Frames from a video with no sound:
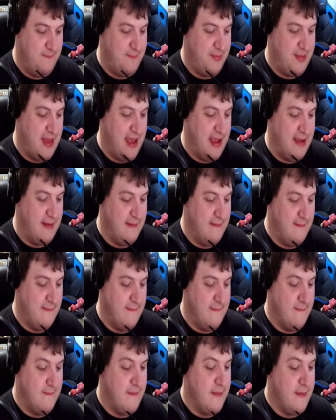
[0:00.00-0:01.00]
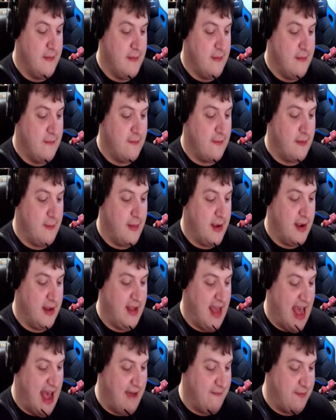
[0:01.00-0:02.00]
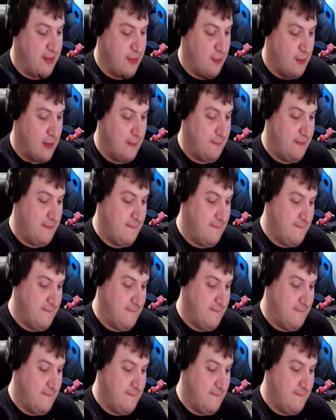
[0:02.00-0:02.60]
thing from Gav Thorpe,